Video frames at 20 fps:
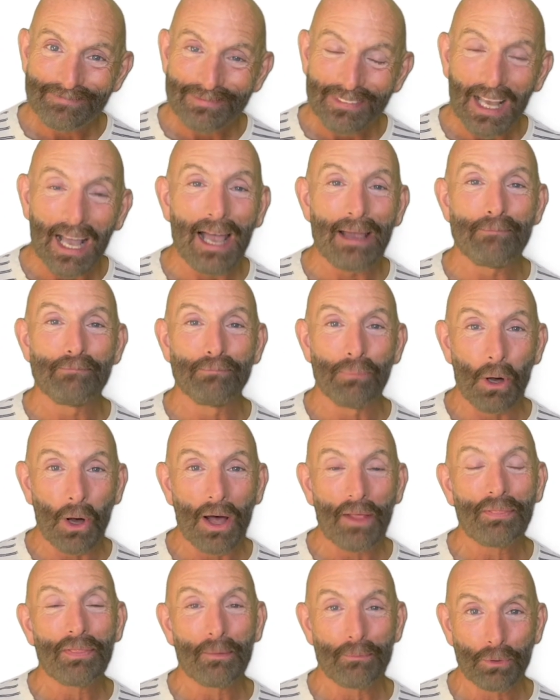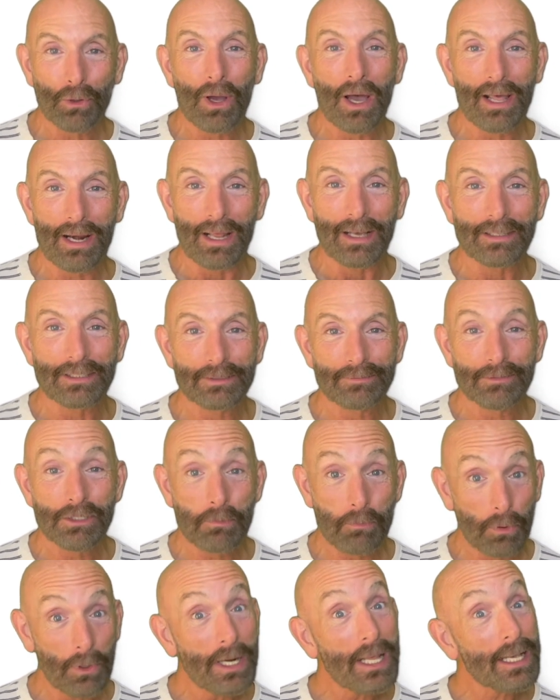I bought the product. It's
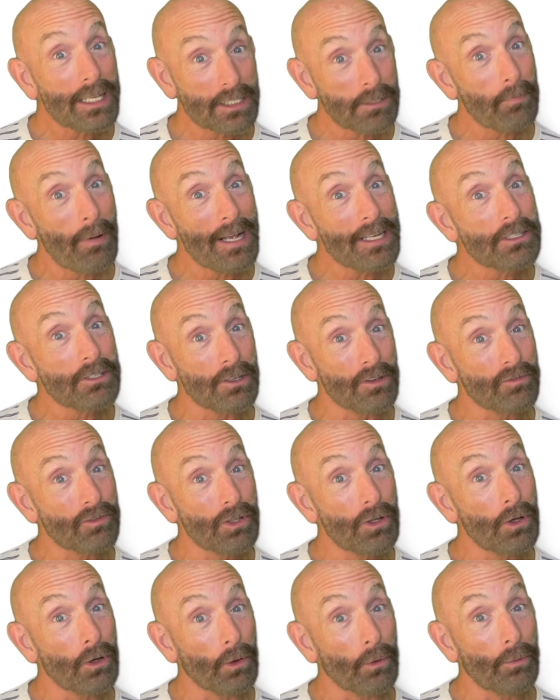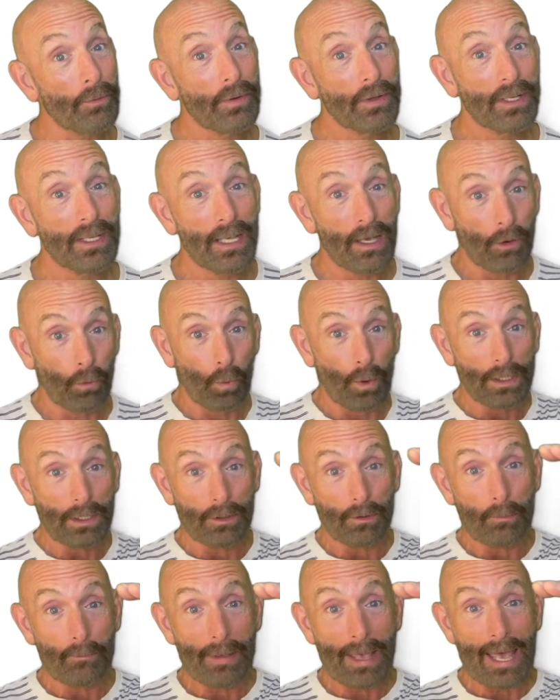pretty expensive too. You get one
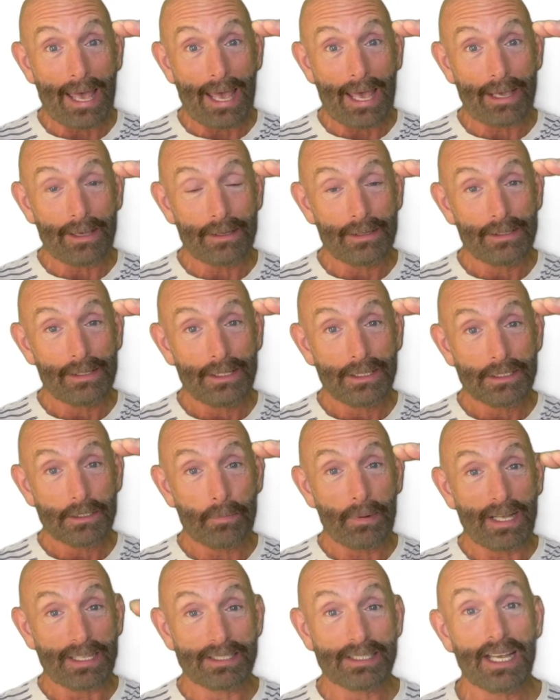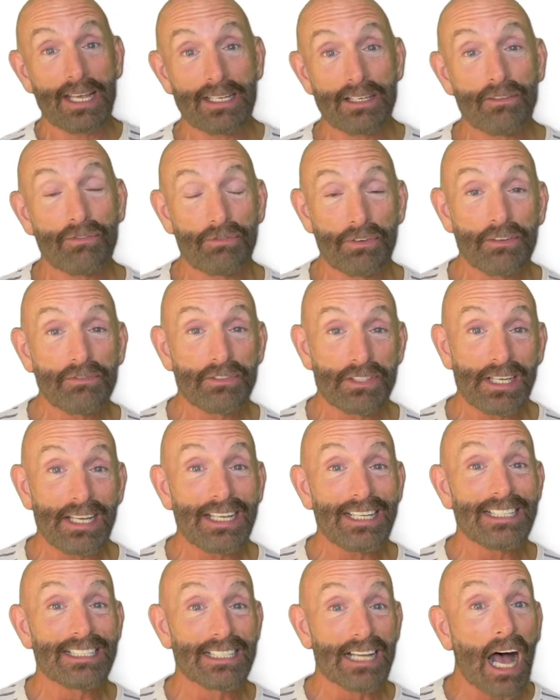little bag, it's about 10 to
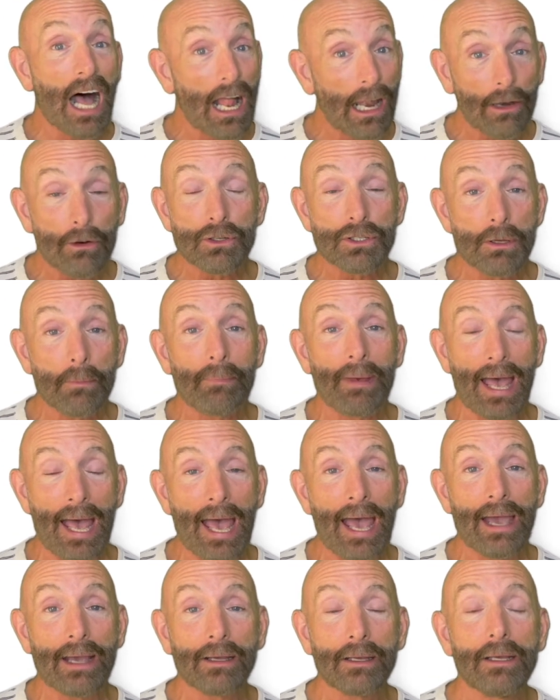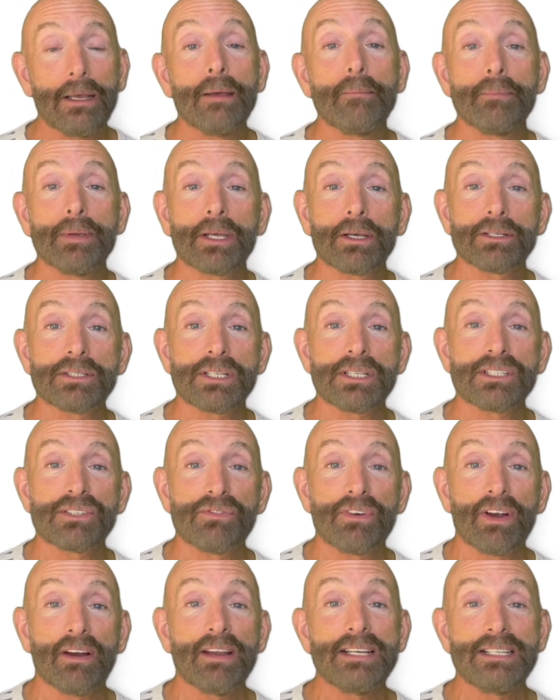$15 a bag because it's
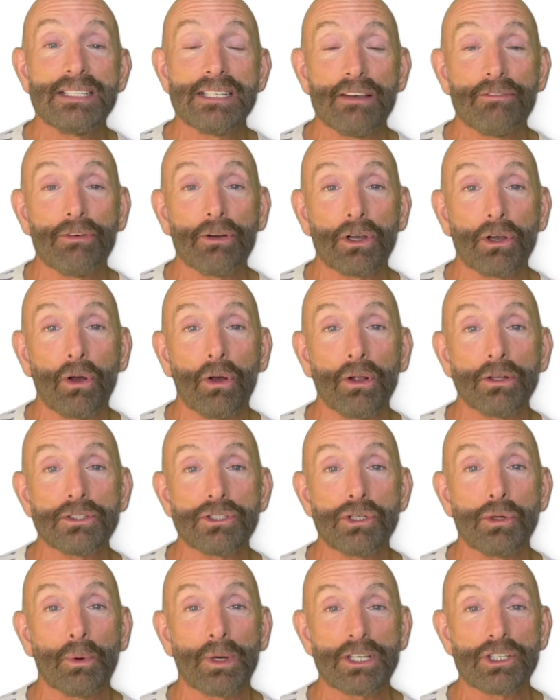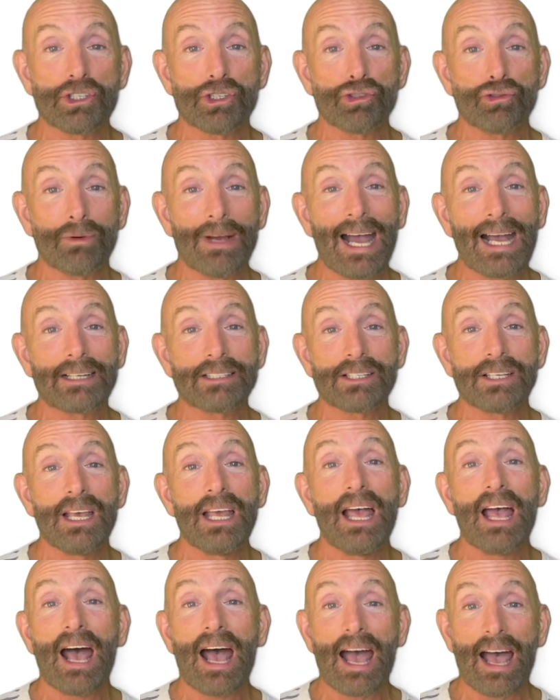very difficult to extract
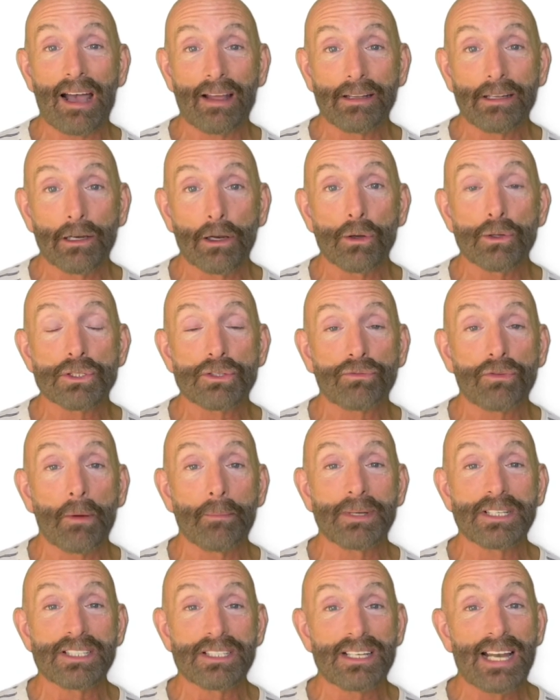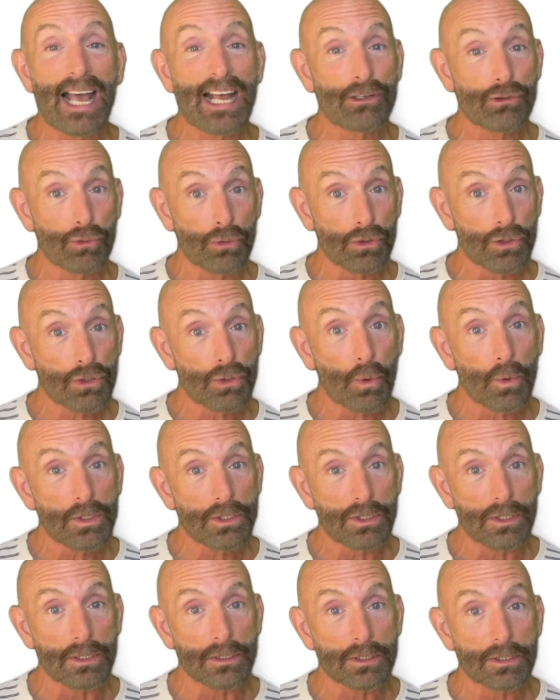allulose from its natural
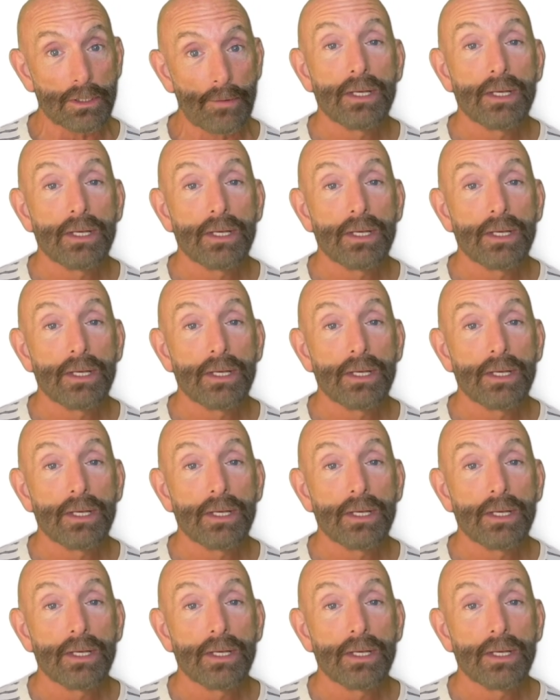sources.